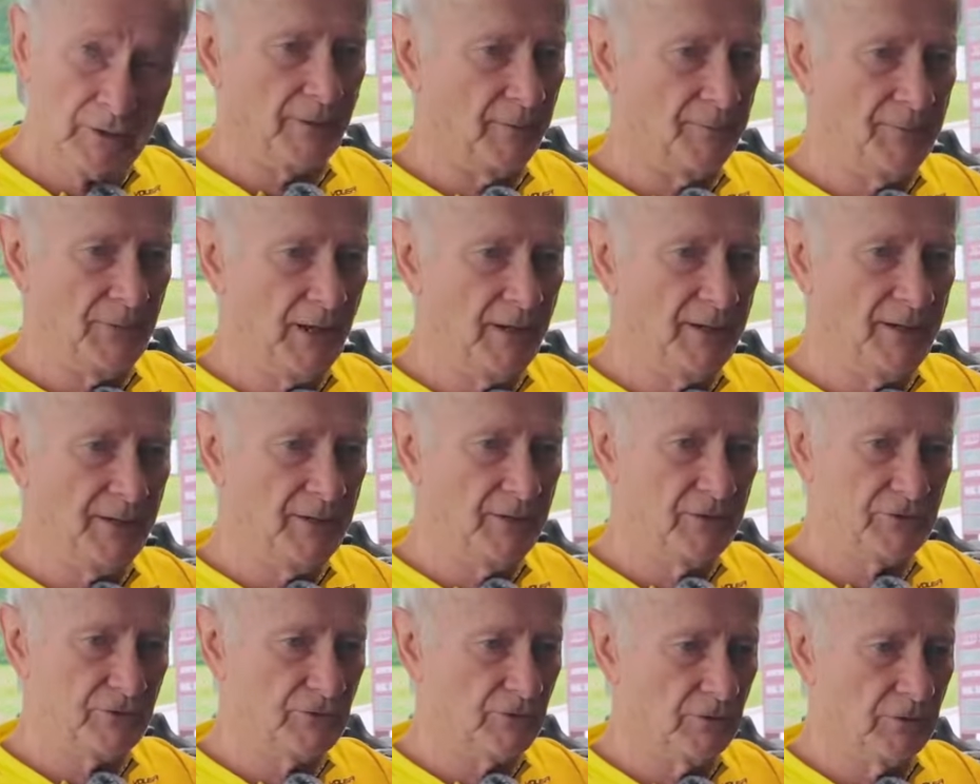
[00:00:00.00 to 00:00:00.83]
I'm not
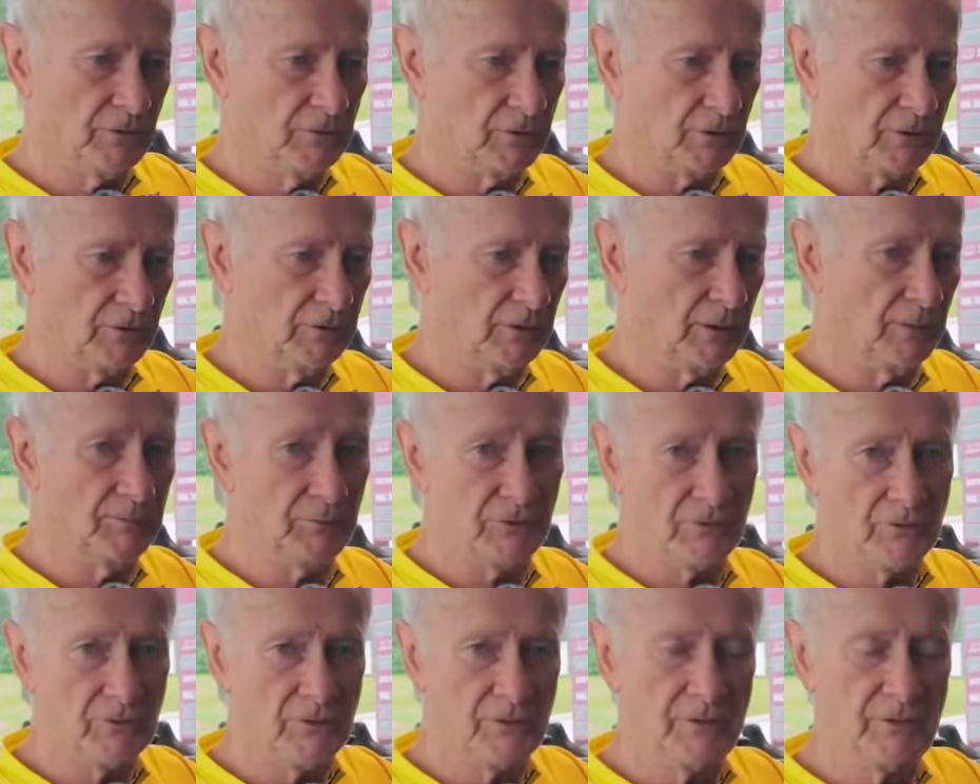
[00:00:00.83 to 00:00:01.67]
any stronger. I'm
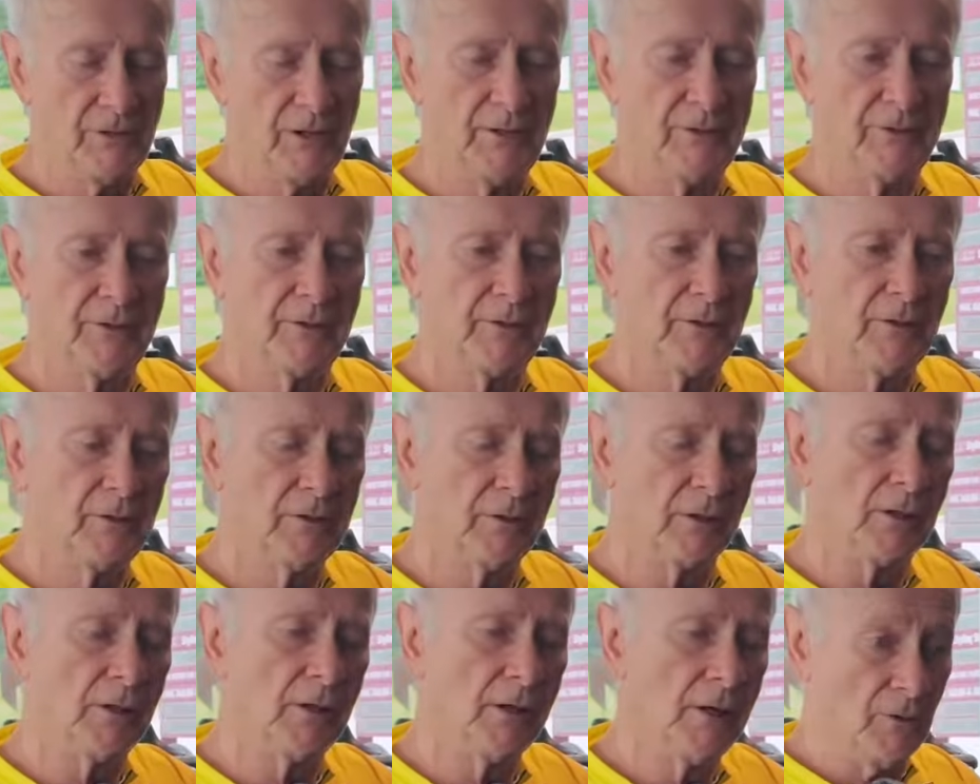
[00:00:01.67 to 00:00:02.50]
certainly not any
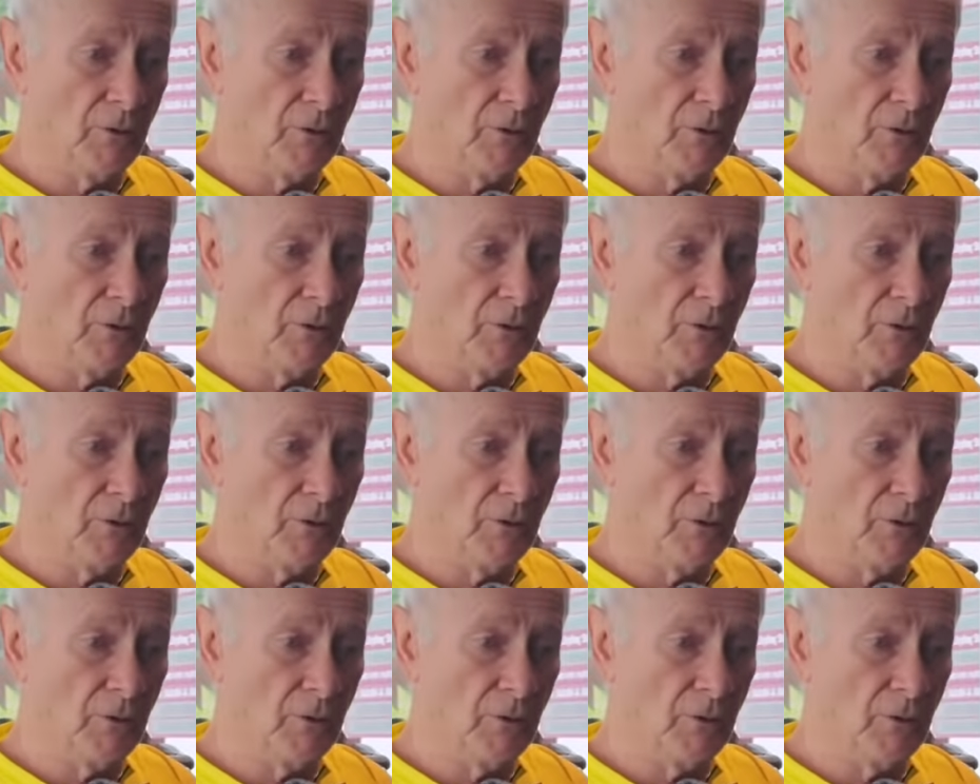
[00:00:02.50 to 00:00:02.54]
younger.